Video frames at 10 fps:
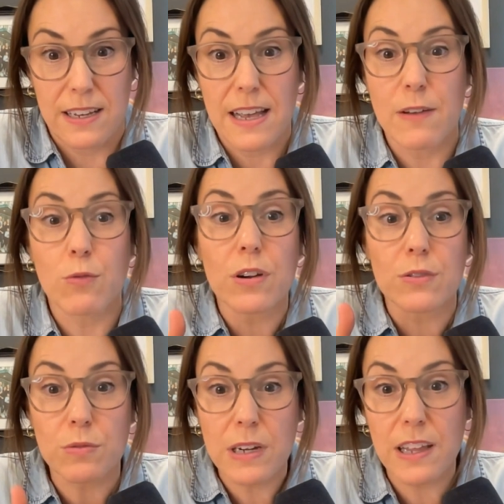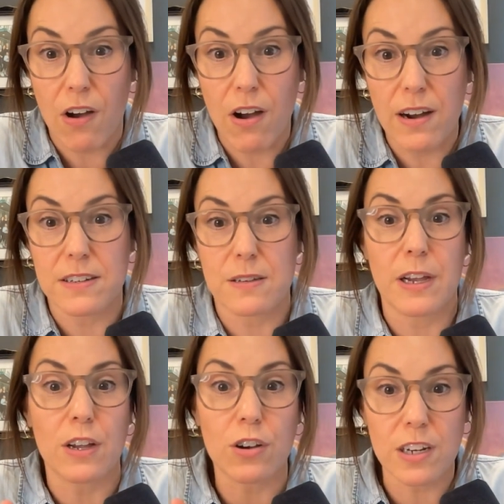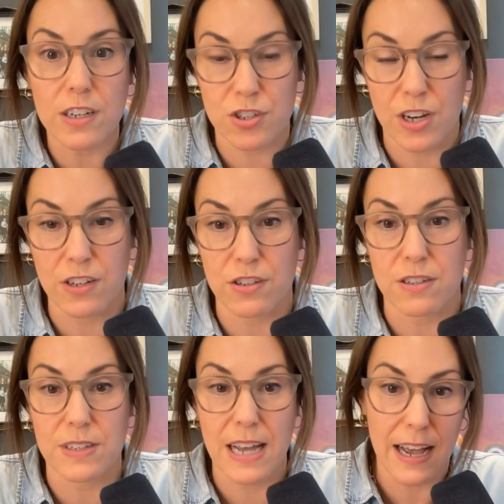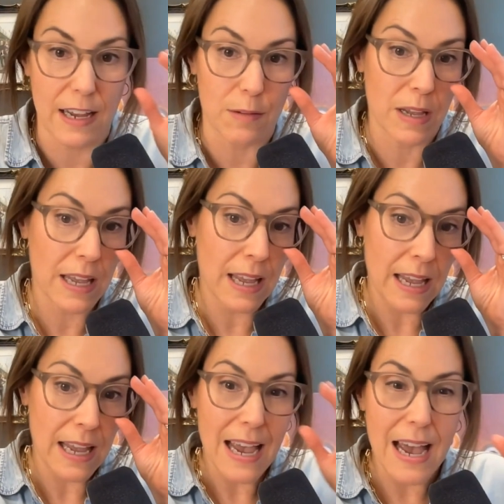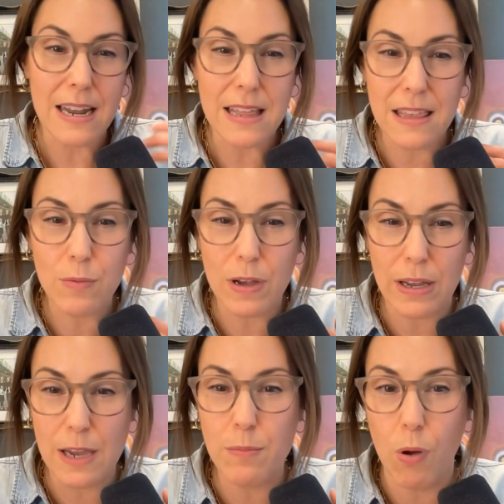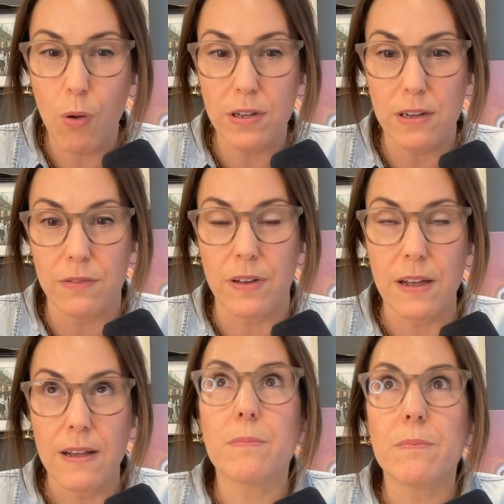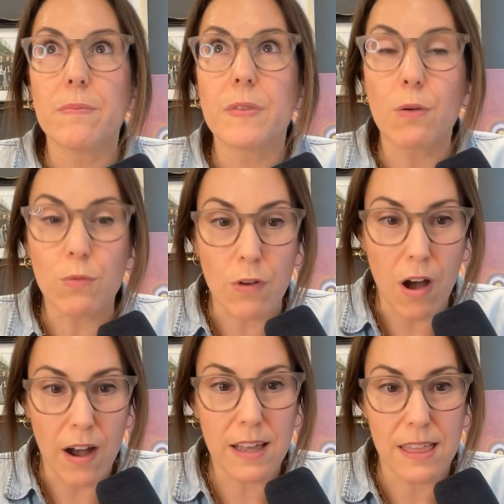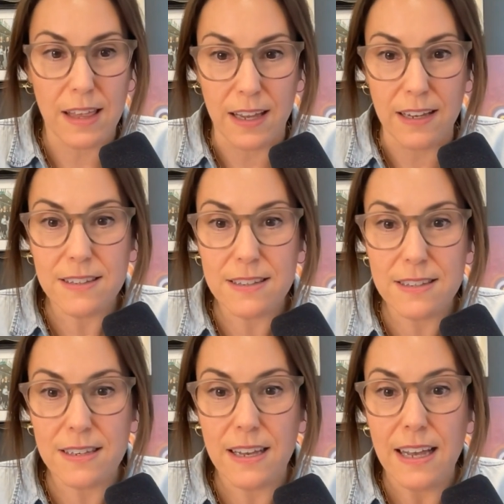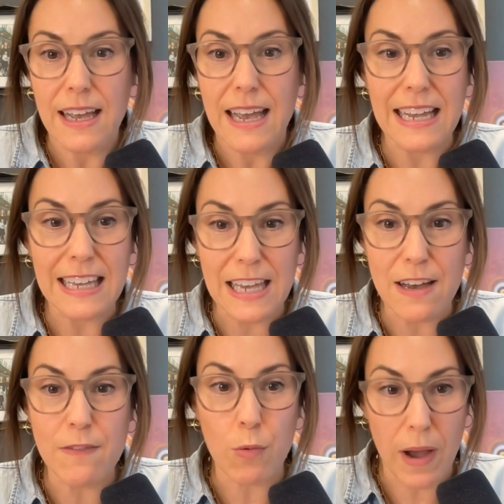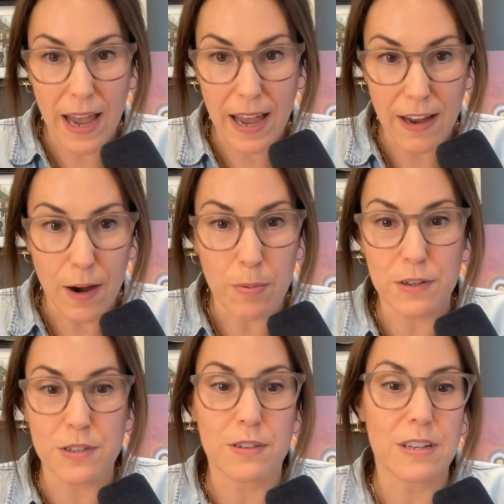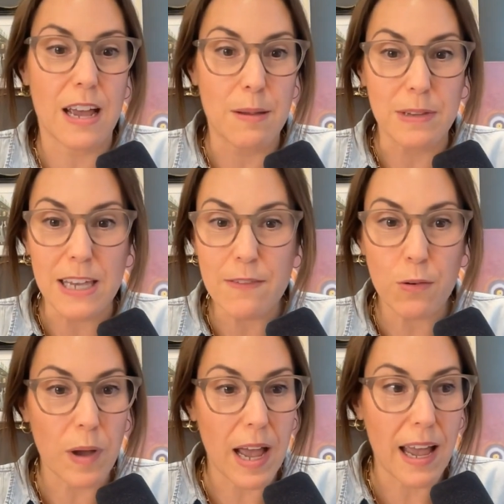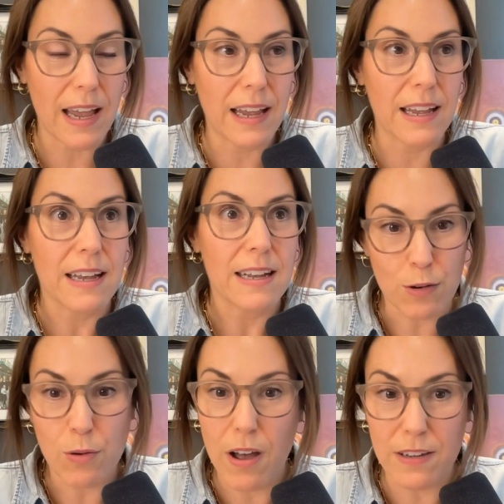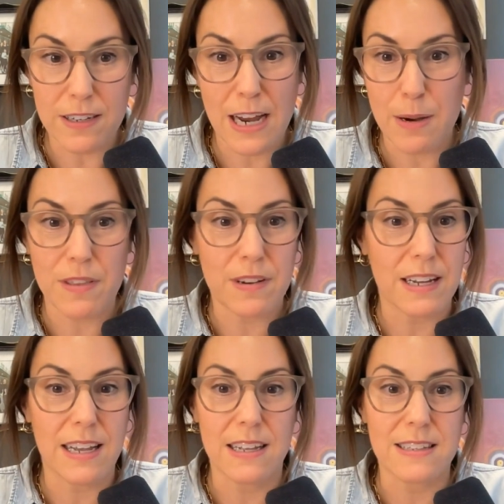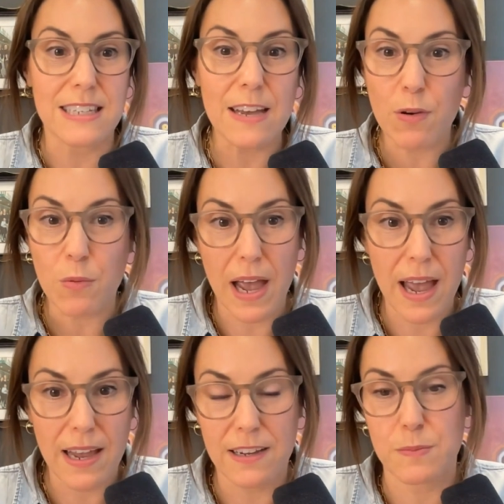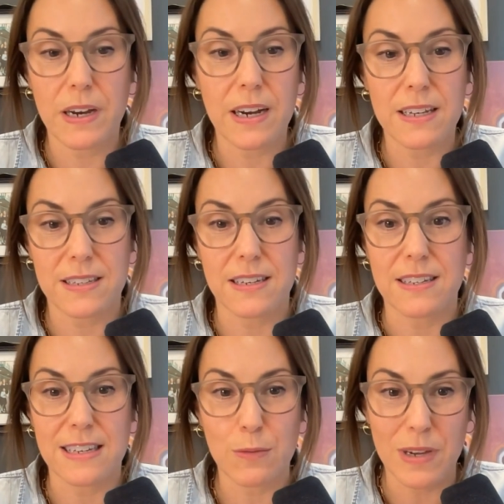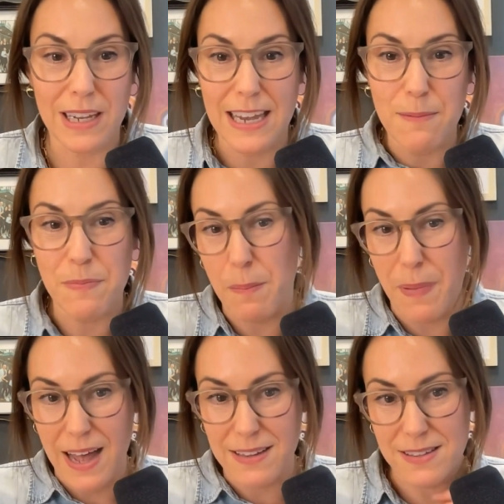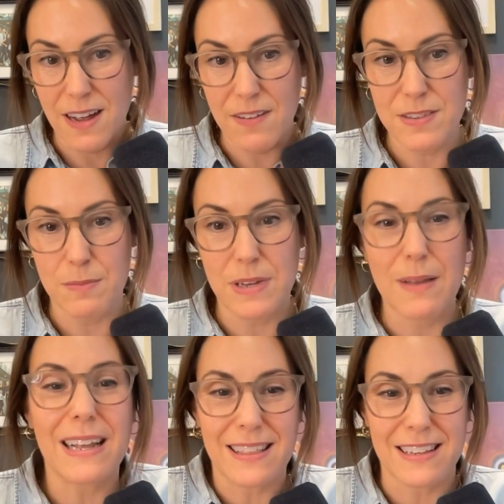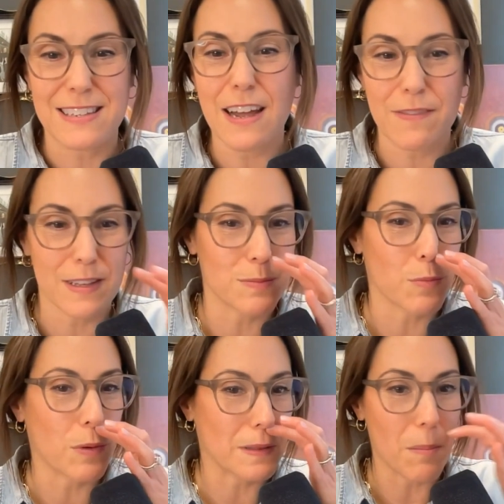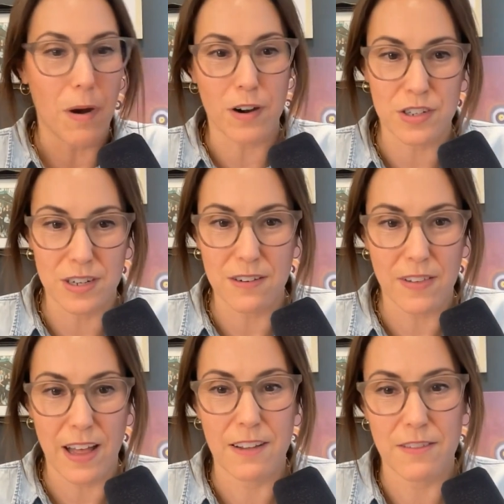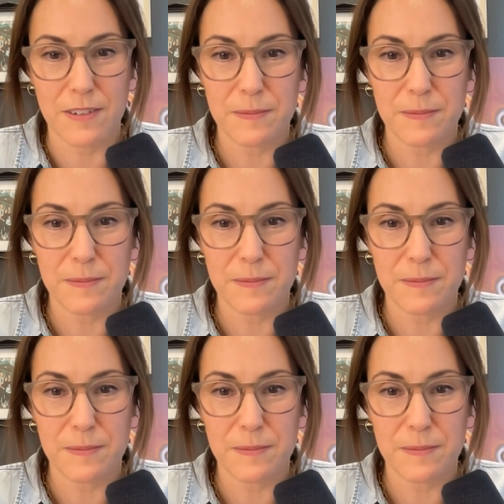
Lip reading: I've worked really hard to make good exchanges of time. And I think we keep hold of the wrong things and give away our personal time, give away quality time with our kids, give away experiences, and we keep the bad stuff sometimes, the stuff that's more in the margin of life.